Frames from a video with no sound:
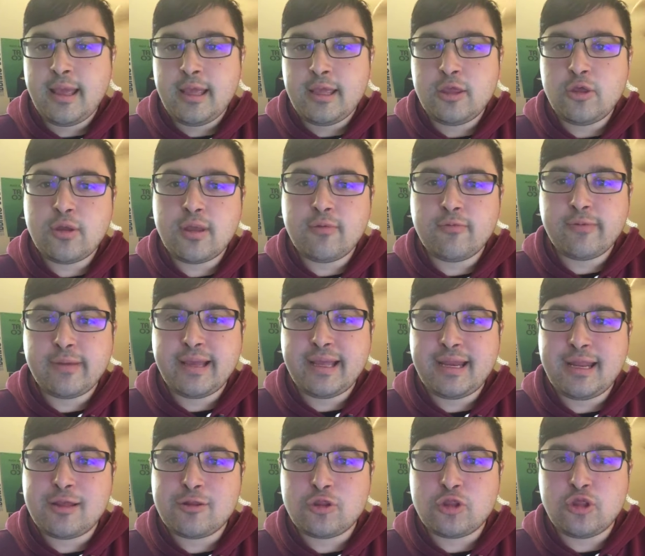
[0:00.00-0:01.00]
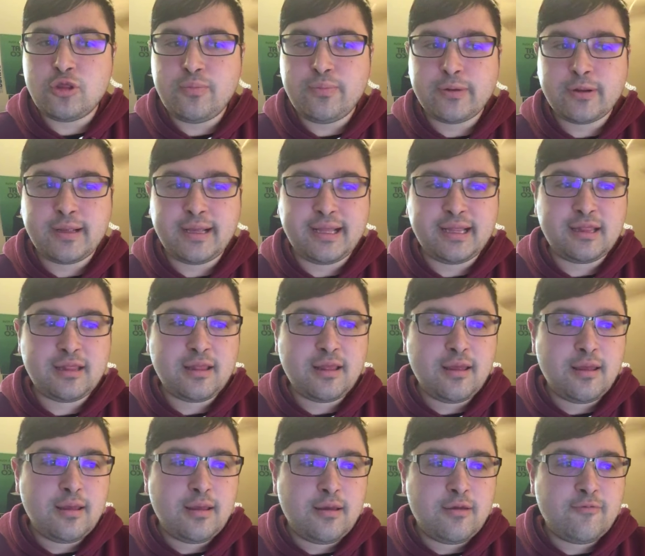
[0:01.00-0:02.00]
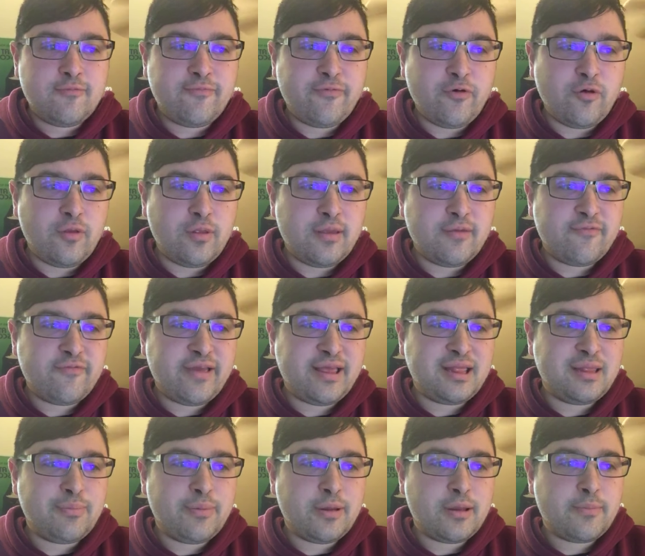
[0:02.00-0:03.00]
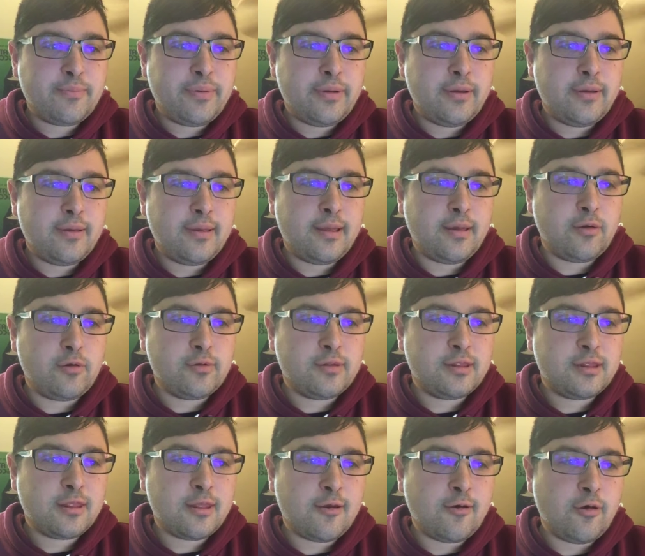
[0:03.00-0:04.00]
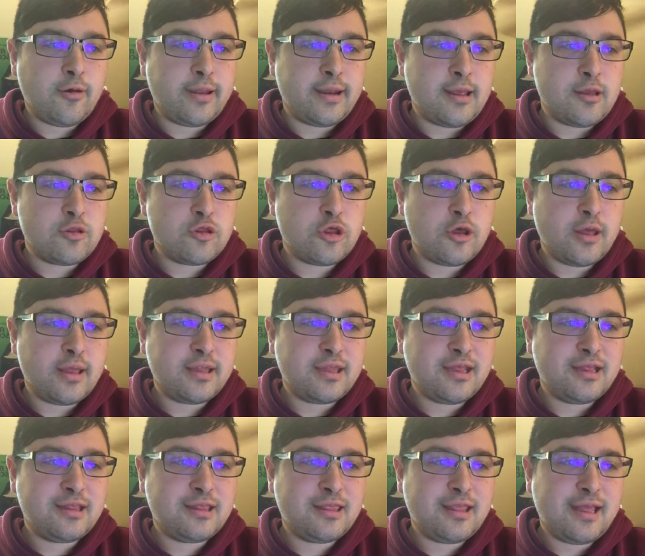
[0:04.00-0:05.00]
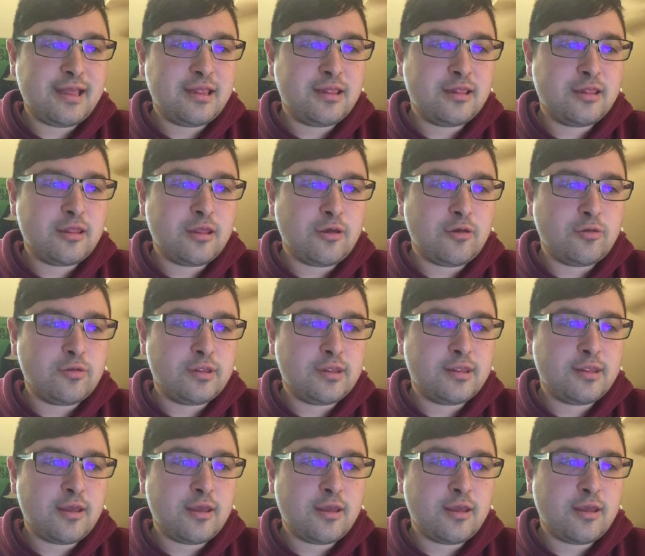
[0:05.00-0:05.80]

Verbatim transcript: You can read Duprey's full Facebook post on John DiStaso's